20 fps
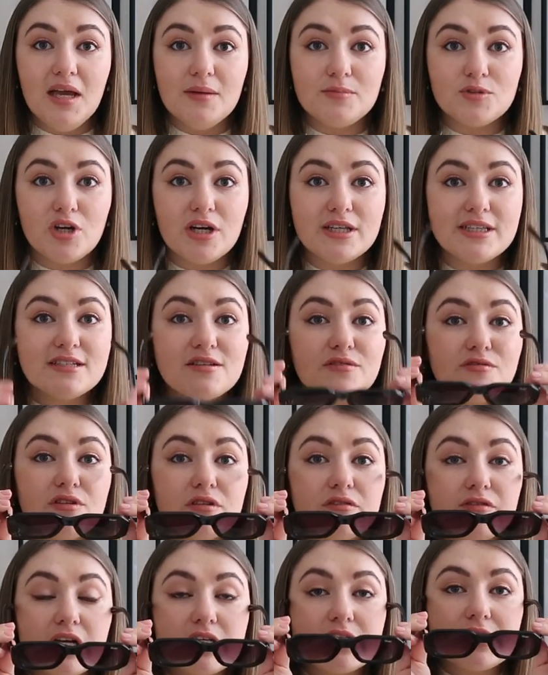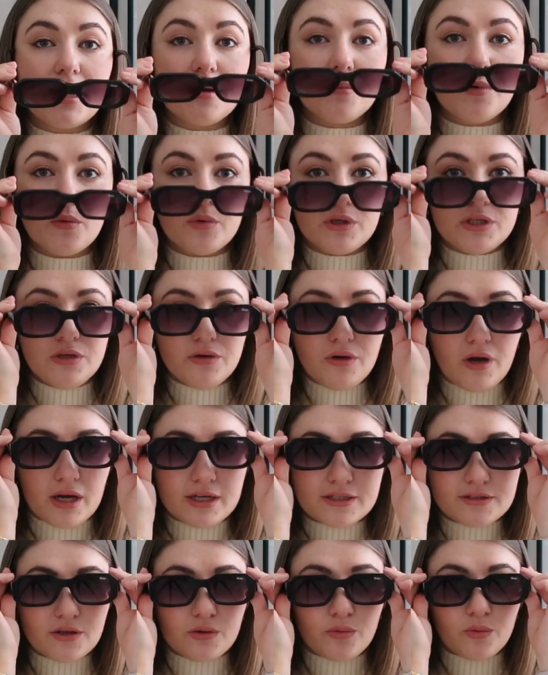am trying these on for the first time with you
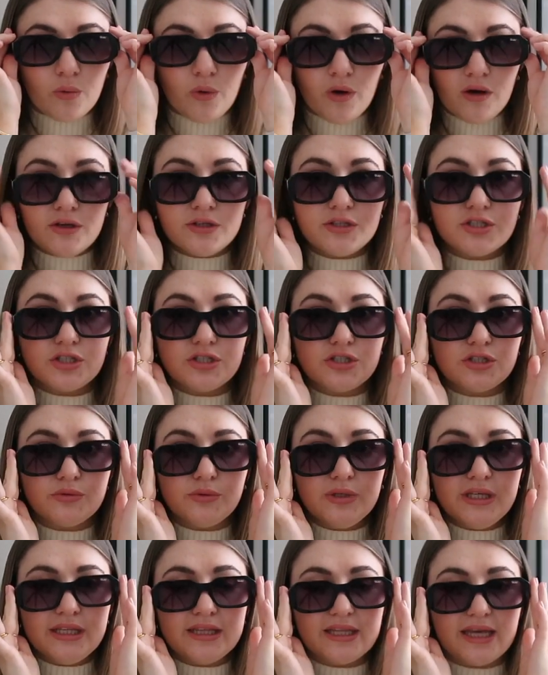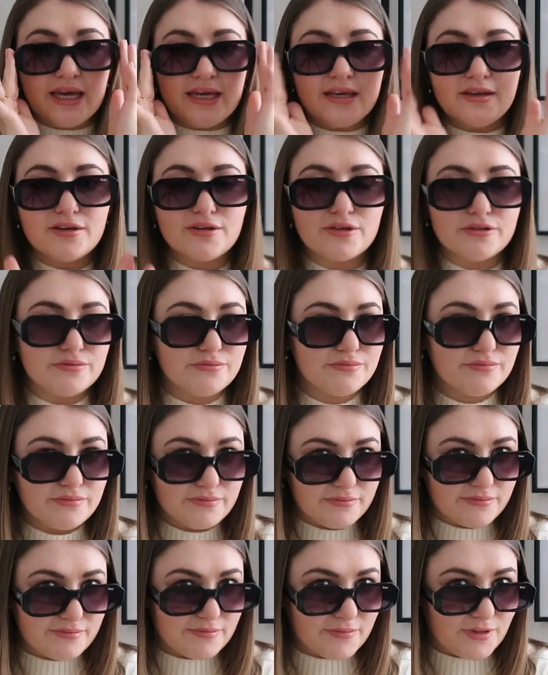guys so what do we think
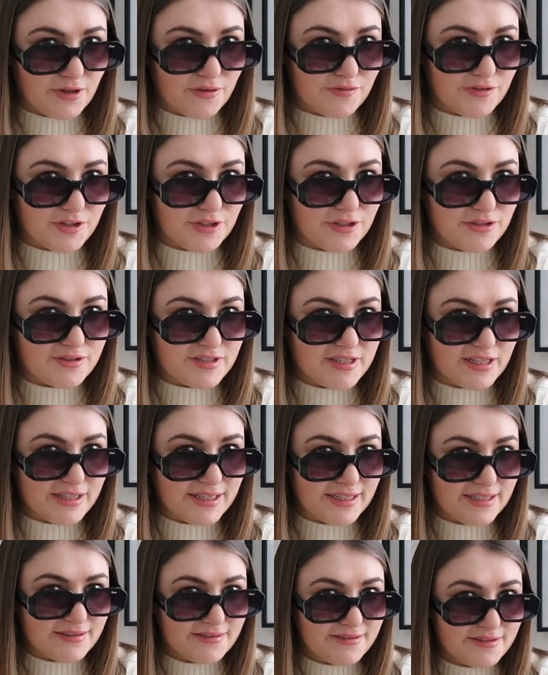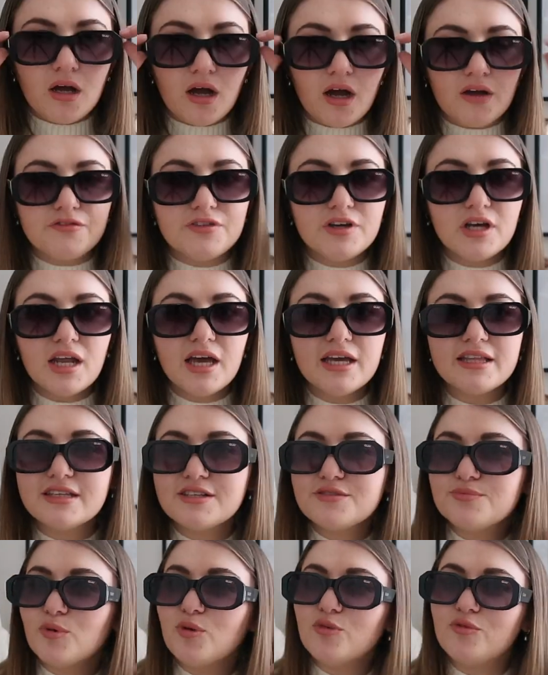of the new sunnies I feel like
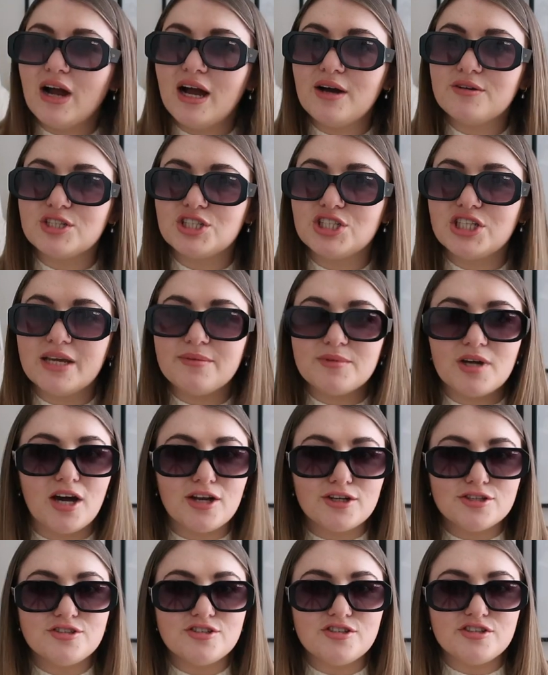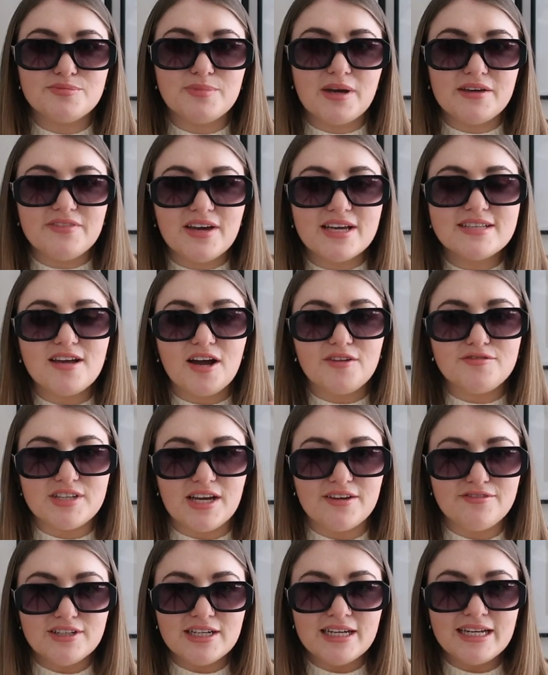this more rounded shape kind of suits my face. I've
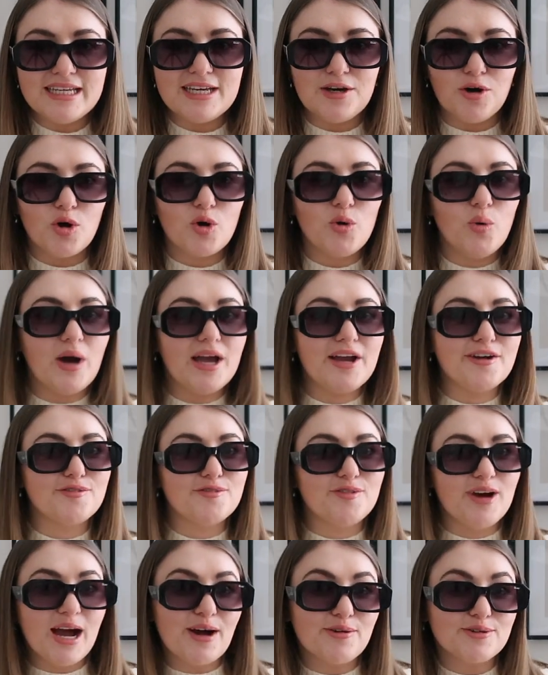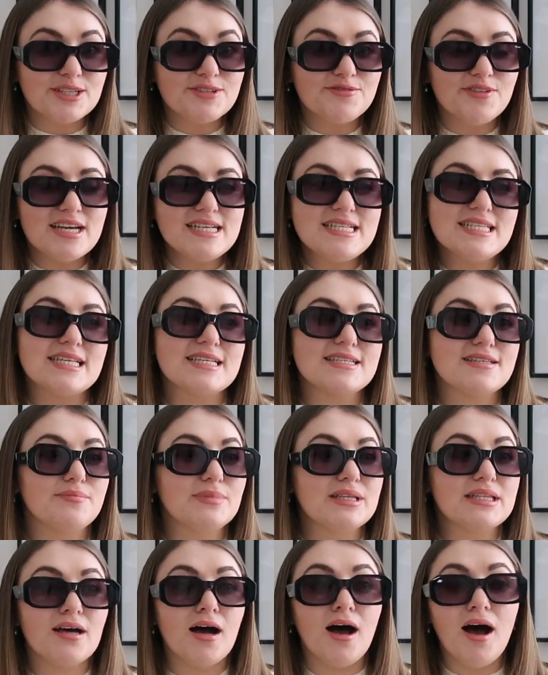definitely got quite a rounded face and that's
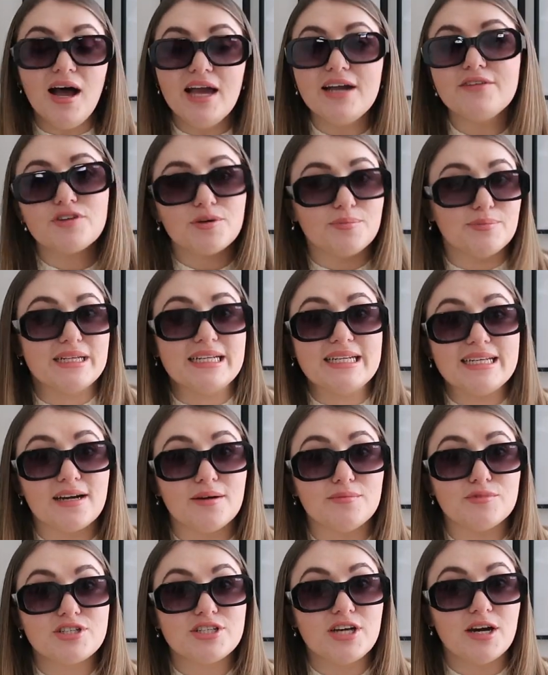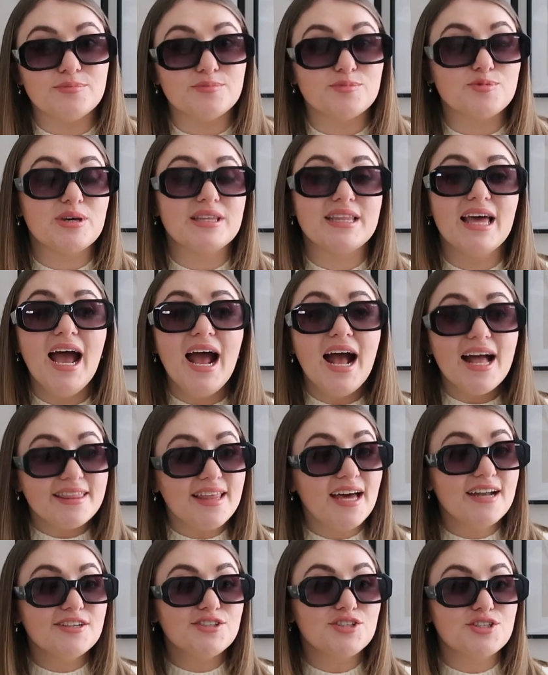something that I have completely come to terms with.
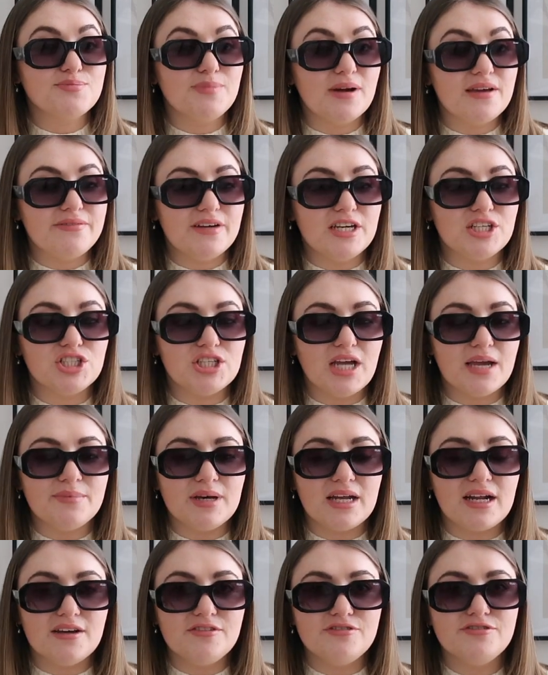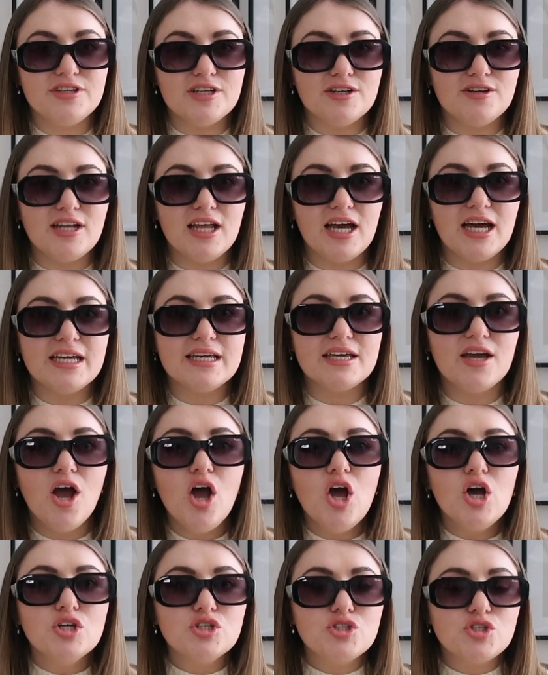That is just my face shape and I feel like
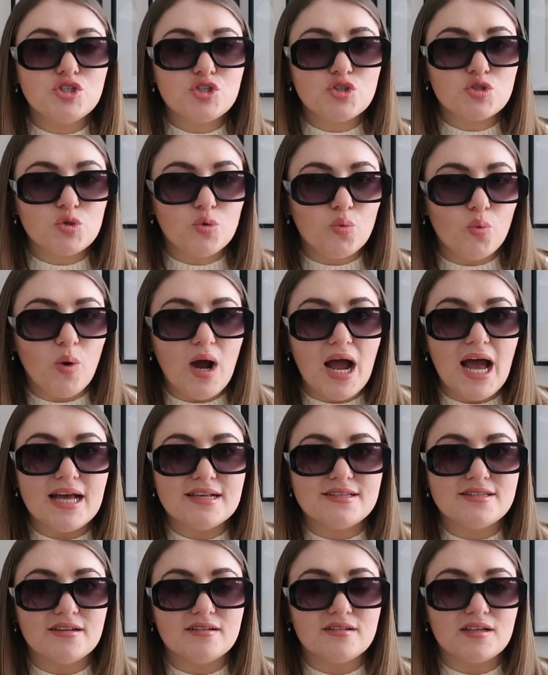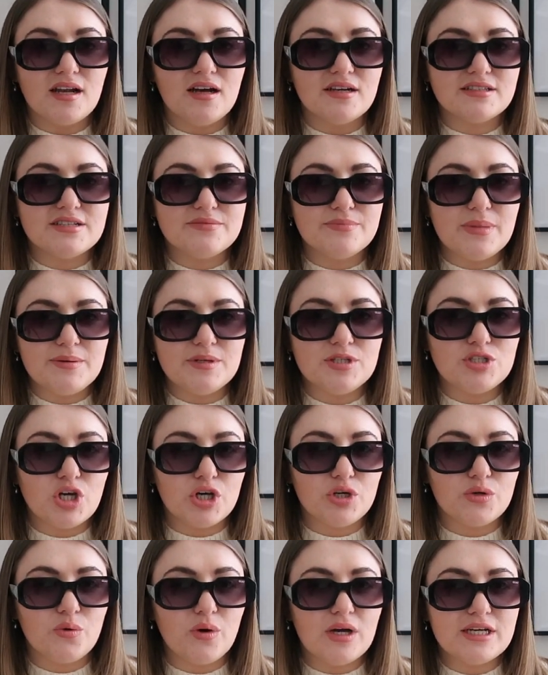square sunglasses maybe
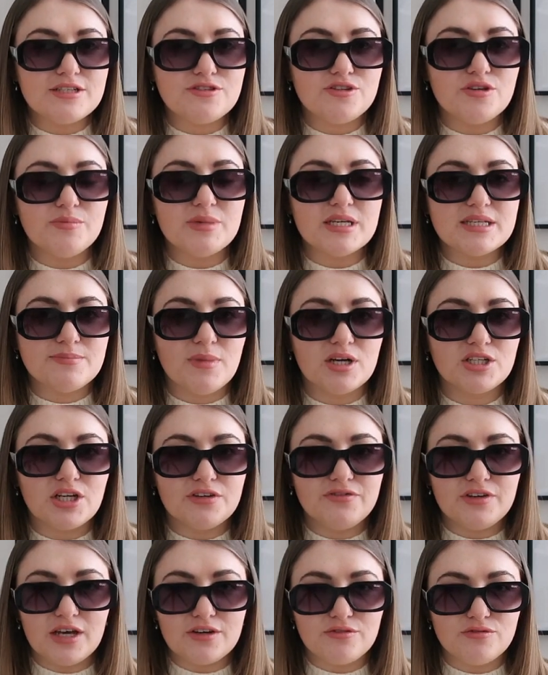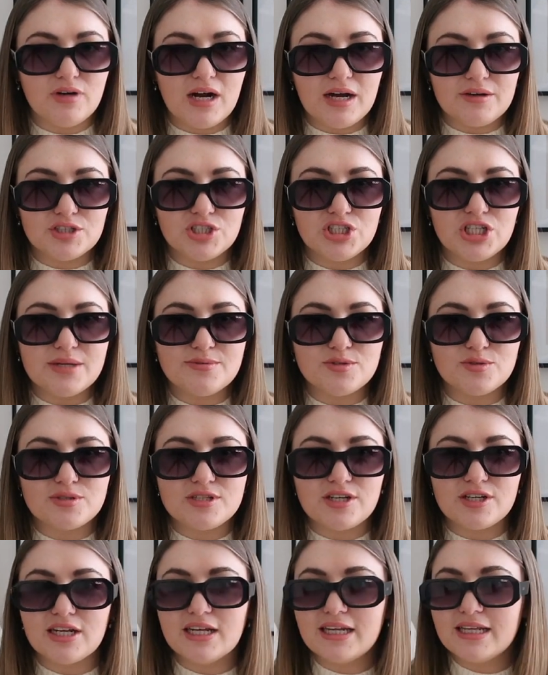don't quite suit me as much. I feel like rounded shapes
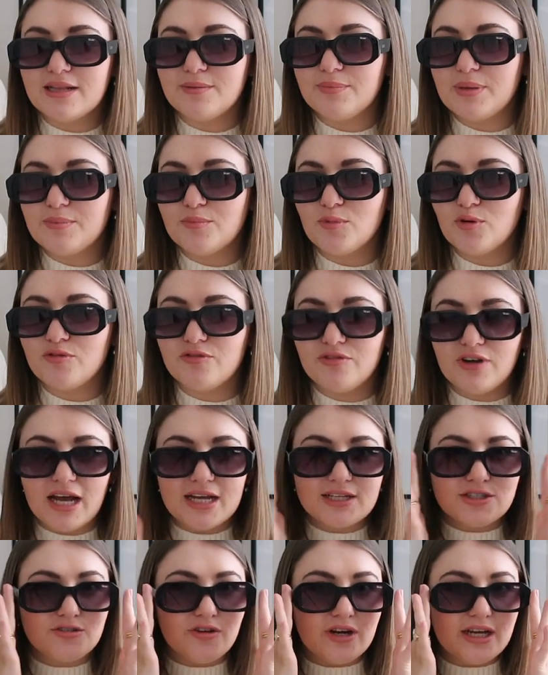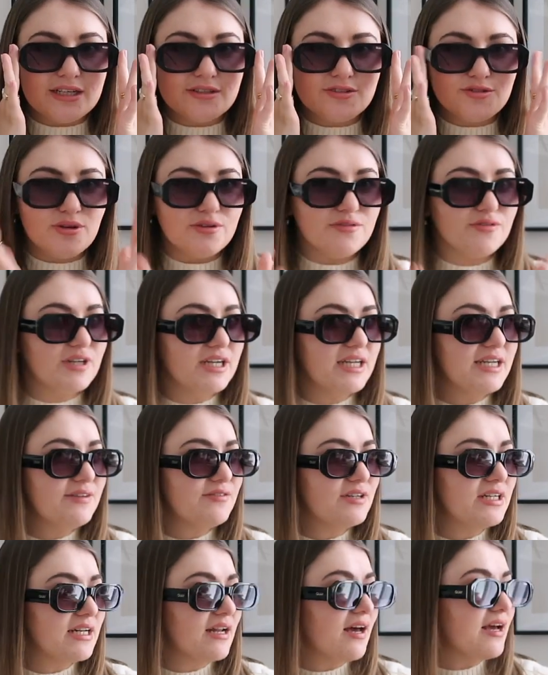always look a little bit more flattering. So I really,
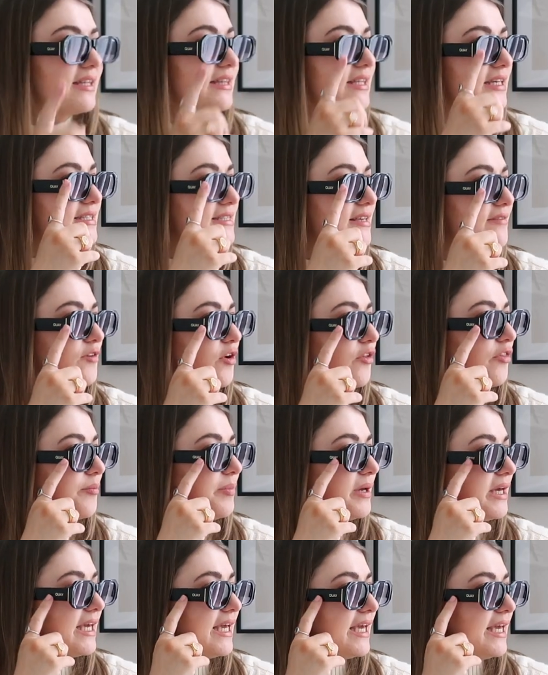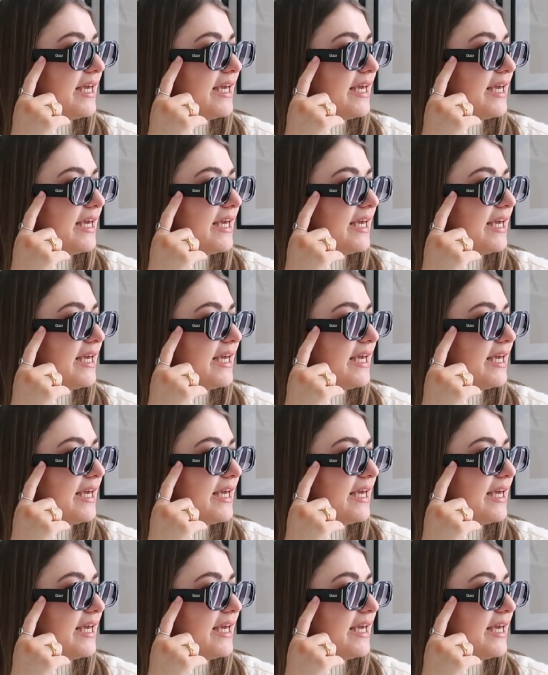really like these. They've got the big